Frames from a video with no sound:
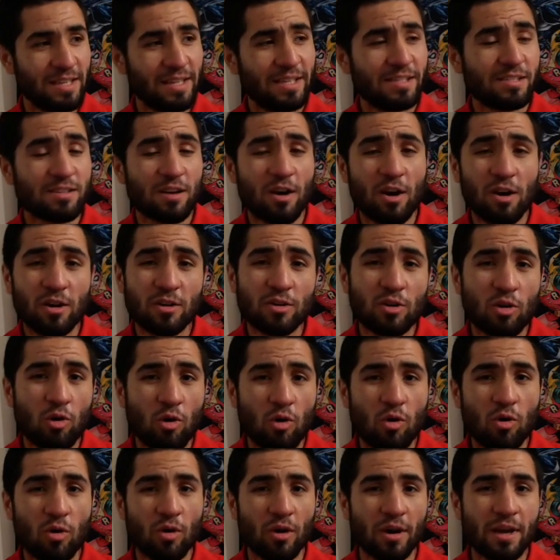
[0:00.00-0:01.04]
It's
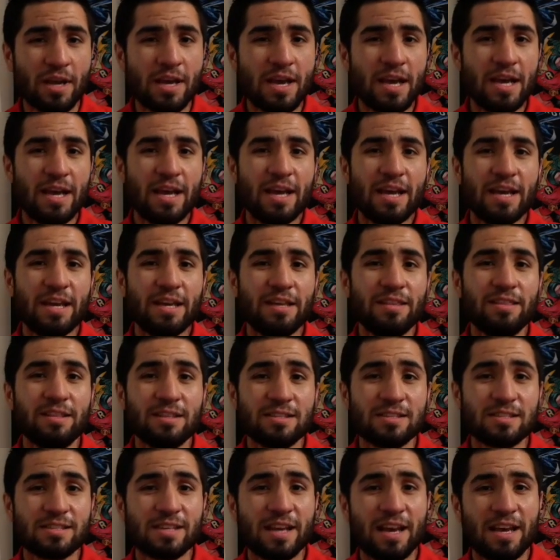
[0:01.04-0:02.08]
hardcore in the
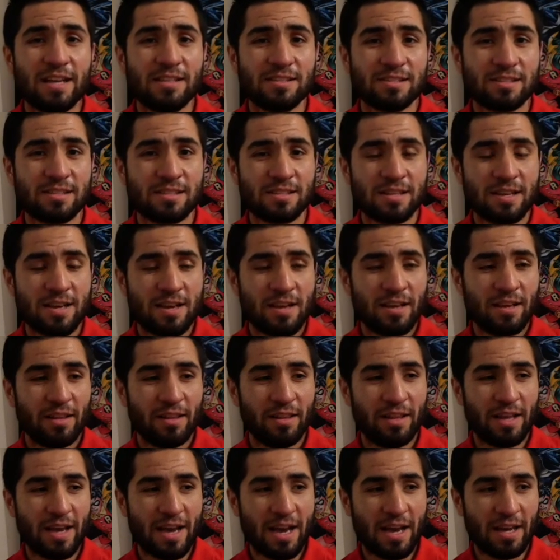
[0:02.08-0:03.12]
sense
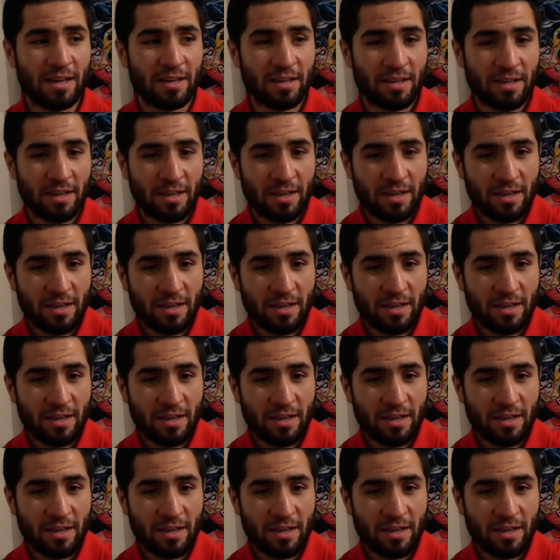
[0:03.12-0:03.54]
that